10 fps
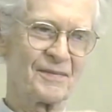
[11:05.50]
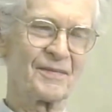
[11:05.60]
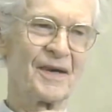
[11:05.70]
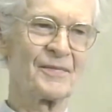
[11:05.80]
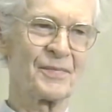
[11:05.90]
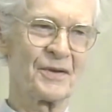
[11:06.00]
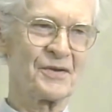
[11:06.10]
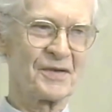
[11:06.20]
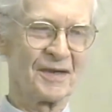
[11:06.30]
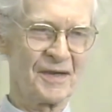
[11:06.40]
my
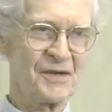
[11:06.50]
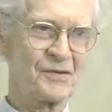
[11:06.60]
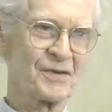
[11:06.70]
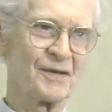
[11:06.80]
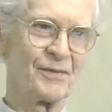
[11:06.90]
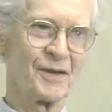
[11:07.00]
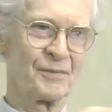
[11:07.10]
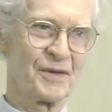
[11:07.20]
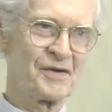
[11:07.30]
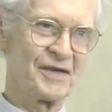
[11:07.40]
personal history for the
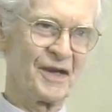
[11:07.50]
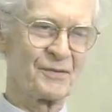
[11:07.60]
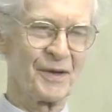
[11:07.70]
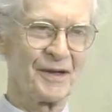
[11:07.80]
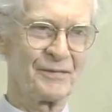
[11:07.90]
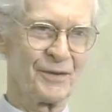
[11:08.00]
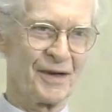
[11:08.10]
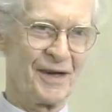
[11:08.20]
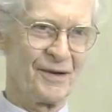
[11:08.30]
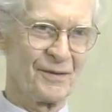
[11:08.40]
preceding
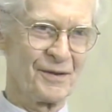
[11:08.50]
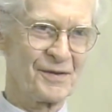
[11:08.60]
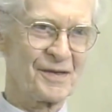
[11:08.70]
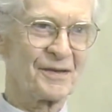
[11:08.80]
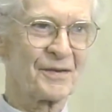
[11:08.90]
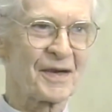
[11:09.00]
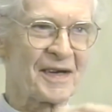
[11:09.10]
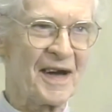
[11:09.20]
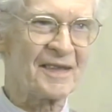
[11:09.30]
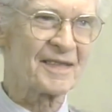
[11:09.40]
24 hours to
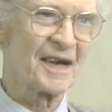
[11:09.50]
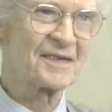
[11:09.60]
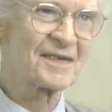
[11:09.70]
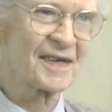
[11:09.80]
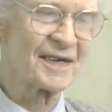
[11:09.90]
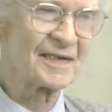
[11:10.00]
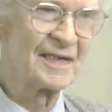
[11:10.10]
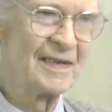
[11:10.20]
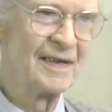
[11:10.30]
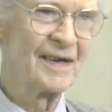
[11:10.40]
get that state.
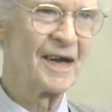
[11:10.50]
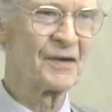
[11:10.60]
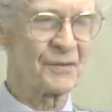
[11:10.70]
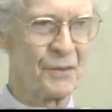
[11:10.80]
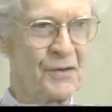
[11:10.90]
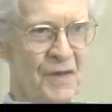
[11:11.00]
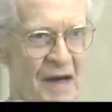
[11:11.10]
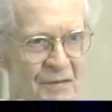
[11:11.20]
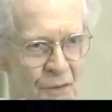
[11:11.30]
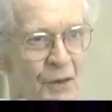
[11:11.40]
And of course, I
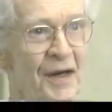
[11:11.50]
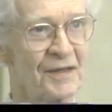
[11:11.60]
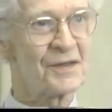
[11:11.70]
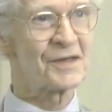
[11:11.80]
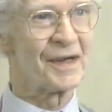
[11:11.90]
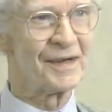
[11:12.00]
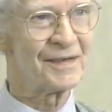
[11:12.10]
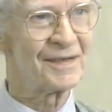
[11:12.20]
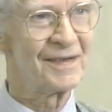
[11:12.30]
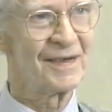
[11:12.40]
have to look at the
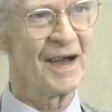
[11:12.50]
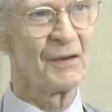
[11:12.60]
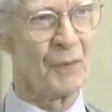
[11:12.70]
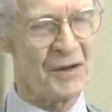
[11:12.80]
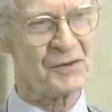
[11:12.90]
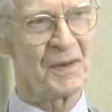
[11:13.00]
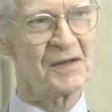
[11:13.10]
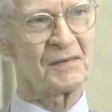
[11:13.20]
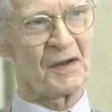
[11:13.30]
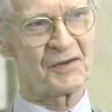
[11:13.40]
state. I watch
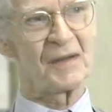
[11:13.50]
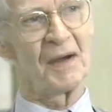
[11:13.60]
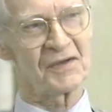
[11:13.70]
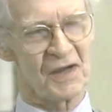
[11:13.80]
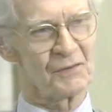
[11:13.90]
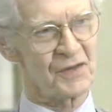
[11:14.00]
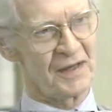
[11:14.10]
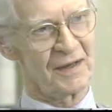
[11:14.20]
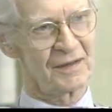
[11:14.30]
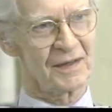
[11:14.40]
myself. I see myself
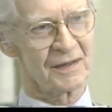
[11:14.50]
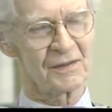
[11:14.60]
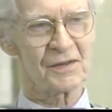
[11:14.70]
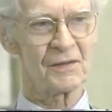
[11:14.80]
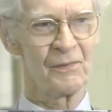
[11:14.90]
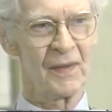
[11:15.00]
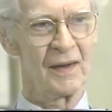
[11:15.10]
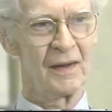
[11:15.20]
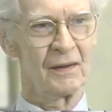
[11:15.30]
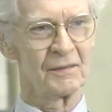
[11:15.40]
saying things.
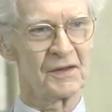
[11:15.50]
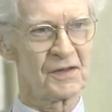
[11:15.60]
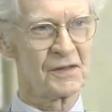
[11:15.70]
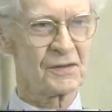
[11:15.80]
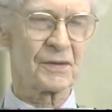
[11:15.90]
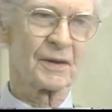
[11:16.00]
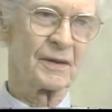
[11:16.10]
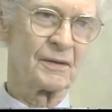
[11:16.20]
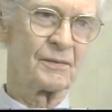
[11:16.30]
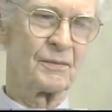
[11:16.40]
This is
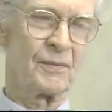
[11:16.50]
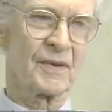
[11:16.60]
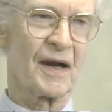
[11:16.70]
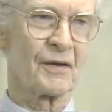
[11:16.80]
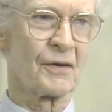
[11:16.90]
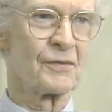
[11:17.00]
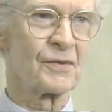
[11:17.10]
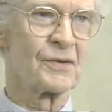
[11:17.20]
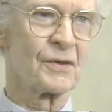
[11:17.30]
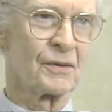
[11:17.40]
uh, what I learned
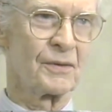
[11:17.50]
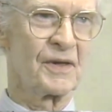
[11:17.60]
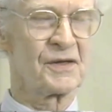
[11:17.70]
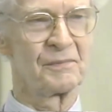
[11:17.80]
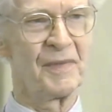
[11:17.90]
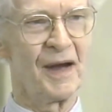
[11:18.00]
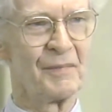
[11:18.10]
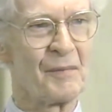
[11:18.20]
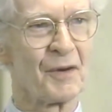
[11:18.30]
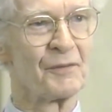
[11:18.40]
to do as a
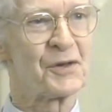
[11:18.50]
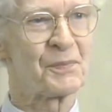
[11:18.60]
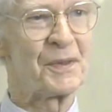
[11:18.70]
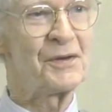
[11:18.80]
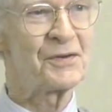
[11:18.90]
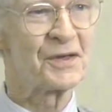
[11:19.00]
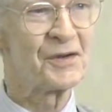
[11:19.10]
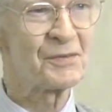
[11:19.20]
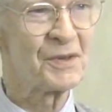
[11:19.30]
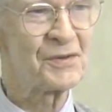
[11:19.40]
member of a
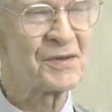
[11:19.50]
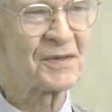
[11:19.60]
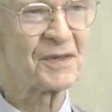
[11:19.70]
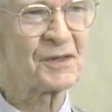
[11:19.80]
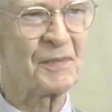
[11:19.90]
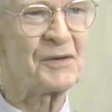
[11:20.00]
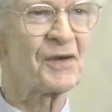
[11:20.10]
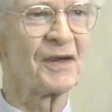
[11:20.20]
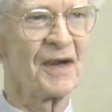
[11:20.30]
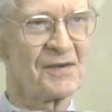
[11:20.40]
species which
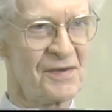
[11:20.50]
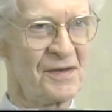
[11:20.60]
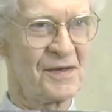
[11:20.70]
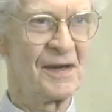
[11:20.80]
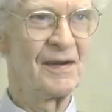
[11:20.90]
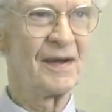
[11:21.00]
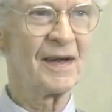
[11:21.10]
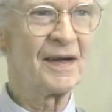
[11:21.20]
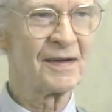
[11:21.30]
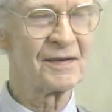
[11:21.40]
specializes
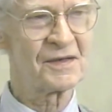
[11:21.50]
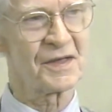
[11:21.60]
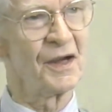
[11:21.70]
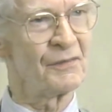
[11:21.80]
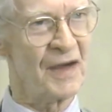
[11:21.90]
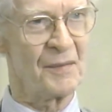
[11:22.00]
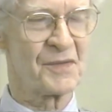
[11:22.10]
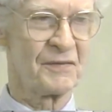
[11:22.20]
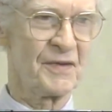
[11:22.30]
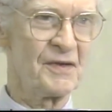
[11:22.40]
in
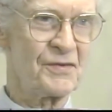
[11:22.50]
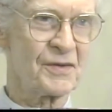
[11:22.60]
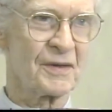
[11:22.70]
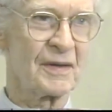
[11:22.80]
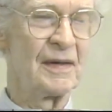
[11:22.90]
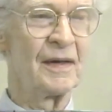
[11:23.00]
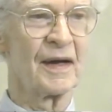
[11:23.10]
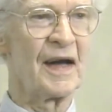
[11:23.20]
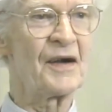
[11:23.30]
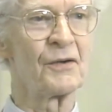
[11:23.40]
self-observation.
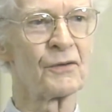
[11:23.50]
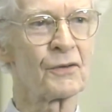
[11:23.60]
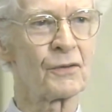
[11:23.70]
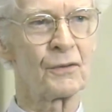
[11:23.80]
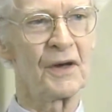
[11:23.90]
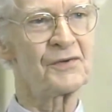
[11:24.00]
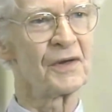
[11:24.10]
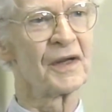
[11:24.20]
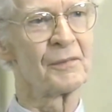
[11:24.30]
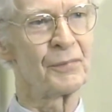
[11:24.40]
And I don't
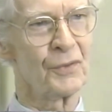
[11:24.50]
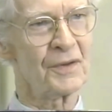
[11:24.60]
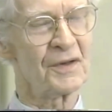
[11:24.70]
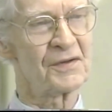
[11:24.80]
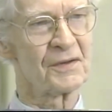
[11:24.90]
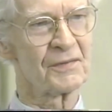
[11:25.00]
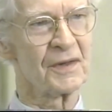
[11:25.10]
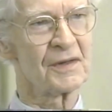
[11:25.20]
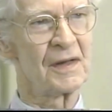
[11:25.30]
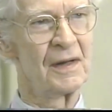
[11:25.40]
question the importance of
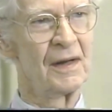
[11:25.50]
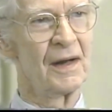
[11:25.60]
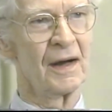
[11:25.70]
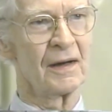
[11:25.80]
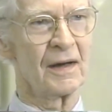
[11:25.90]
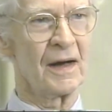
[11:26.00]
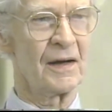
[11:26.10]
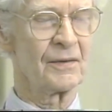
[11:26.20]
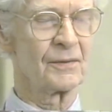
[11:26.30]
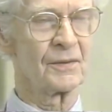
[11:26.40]
this.
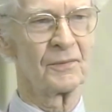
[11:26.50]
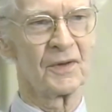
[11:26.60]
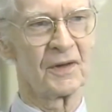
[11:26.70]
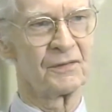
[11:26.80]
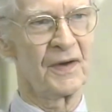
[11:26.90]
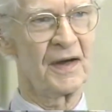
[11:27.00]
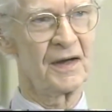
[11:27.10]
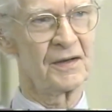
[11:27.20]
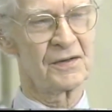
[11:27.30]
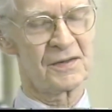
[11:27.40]
I would
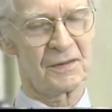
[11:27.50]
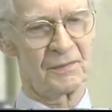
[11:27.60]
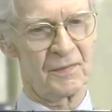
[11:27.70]
advise